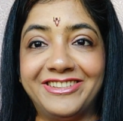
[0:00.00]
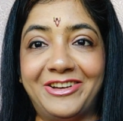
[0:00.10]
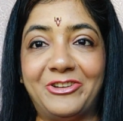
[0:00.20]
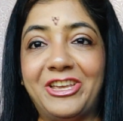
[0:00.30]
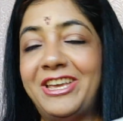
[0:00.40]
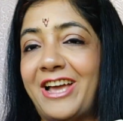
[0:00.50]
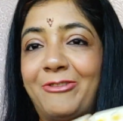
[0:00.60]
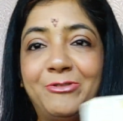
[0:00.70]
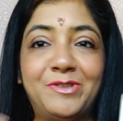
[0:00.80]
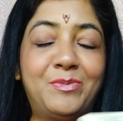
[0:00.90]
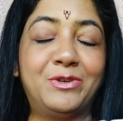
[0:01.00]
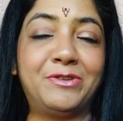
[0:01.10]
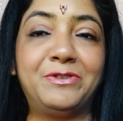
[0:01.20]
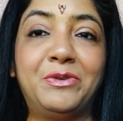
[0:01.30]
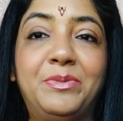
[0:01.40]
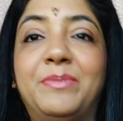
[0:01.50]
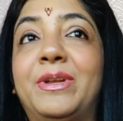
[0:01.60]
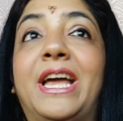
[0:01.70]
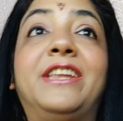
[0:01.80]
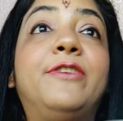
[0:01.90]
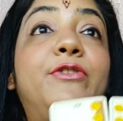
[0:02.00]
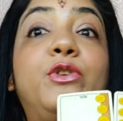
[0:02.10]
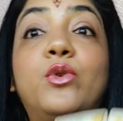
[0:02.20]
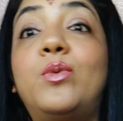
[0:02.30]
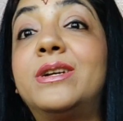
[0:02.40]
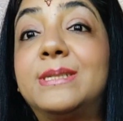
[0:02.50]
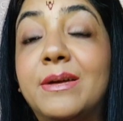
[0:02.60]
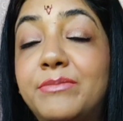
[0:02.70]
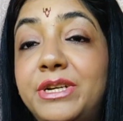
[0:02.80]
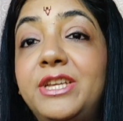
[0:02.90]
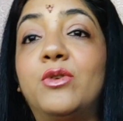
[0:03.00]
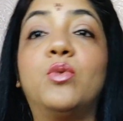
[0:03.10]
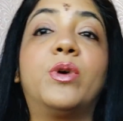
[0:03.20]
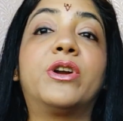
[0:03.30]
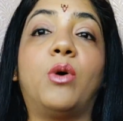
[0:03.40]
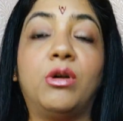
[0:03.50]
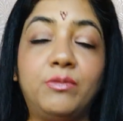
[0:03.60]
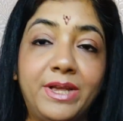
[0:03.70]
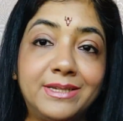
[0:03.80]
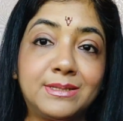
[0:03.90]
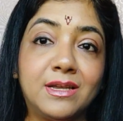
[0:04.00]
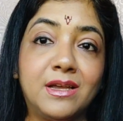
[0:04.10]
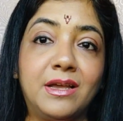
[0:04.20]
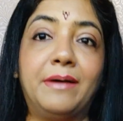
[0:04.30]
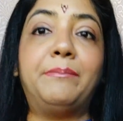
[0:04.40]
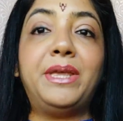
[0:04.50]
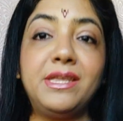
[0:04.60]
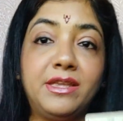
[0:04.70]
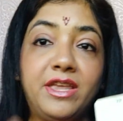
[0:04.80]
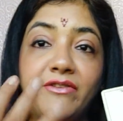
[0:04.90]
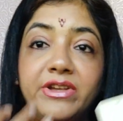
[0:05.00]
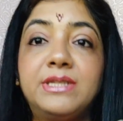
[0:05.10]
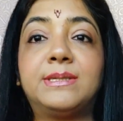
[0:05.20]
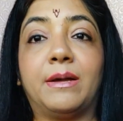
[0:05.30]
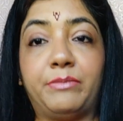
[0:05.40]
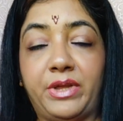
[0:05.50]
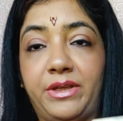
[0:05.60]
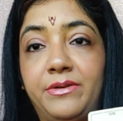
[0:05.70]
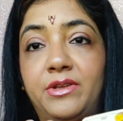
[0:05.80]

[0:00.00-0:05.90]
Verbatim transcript: okay, out of the both of you people. And if you were somebody who were always being given something,